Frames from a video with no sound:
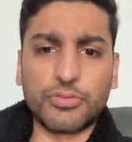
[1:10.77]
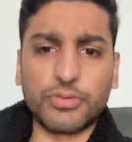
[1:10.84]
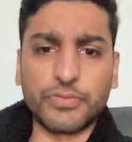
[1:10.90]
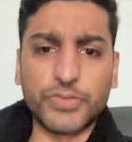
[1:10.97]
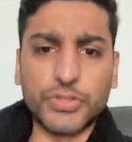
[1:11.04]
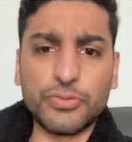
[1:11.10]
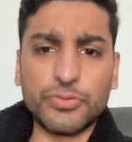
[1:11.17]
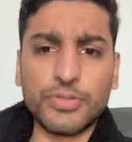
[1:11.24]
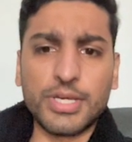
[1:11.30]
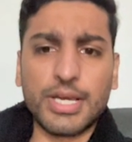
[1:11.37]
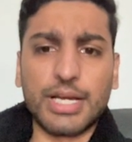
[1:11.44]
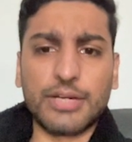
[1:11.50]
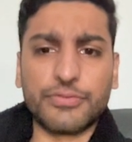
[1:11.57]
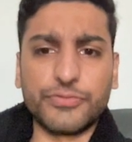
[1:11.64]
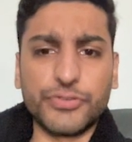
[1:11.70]
review
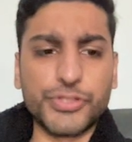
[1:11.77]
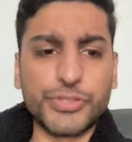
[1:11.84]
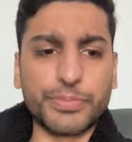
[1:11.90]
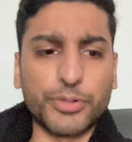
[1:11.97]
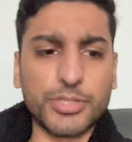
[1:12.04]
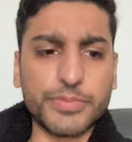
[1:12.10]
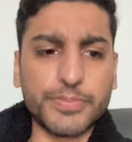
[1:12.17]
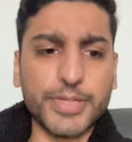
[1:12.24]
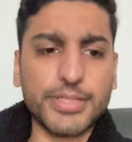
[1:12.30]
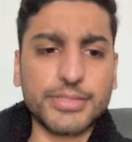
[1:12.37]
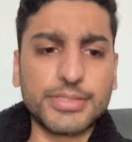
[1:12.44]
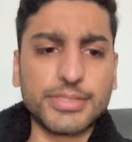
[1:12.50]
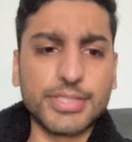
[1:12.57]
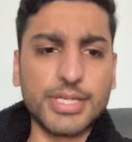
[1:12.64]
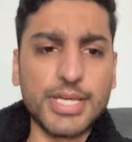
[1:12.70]
and future
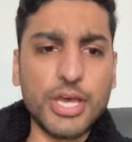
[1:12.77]
prospects.